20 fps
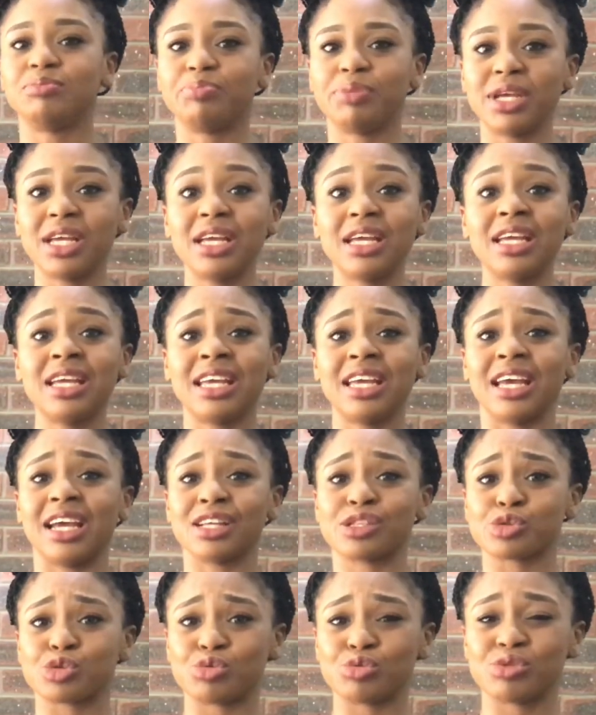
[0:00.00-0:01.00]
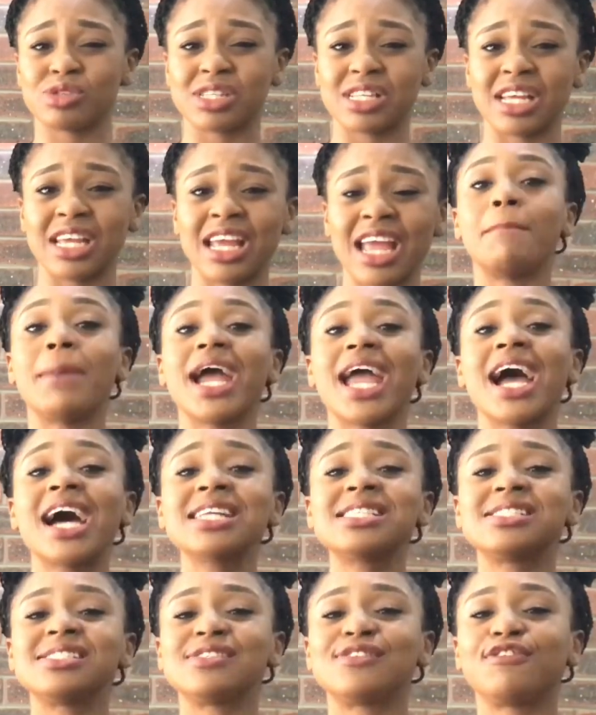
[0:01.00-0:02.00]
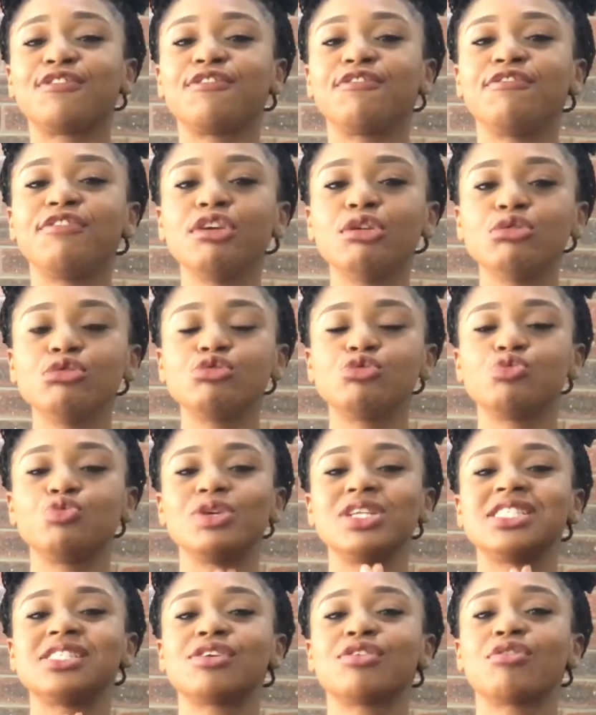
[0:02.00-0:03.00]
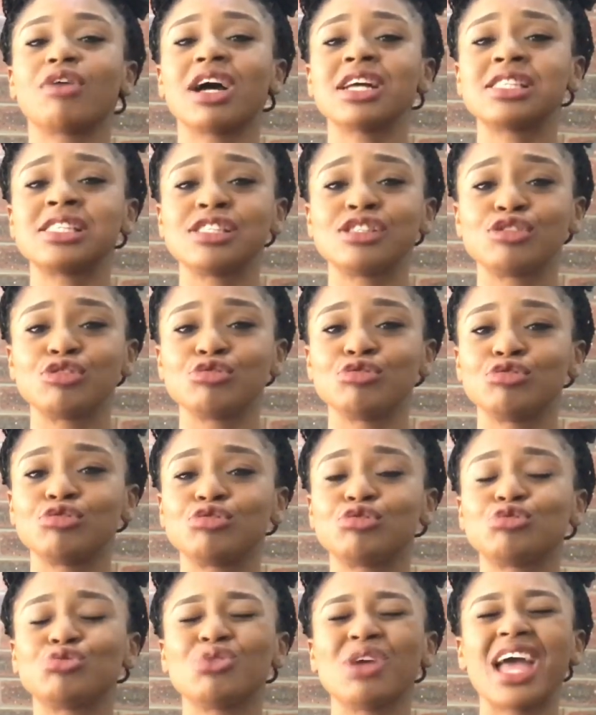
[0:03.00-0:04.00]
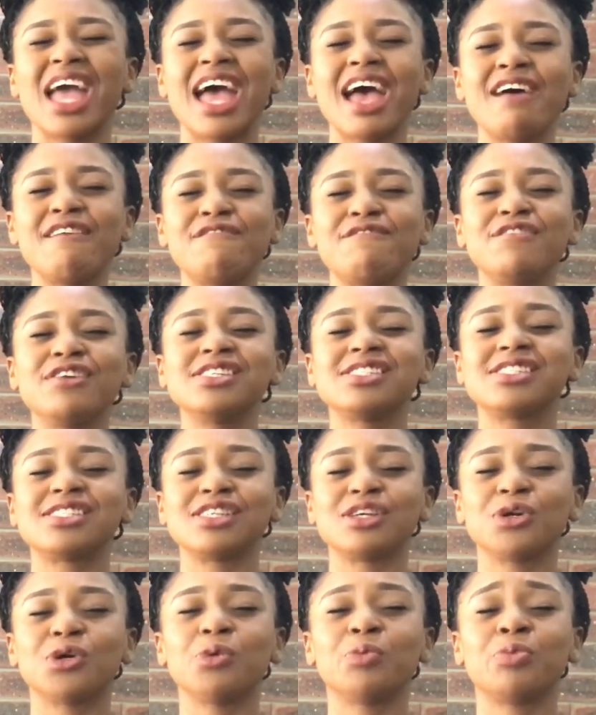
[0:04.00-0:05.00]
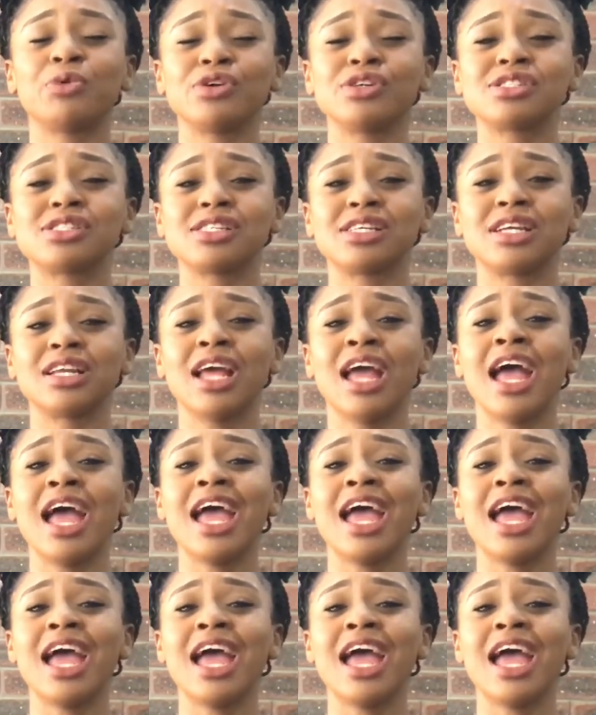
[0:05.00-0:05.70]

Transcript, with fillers: being here today, my heart is filled with gratitude to every single person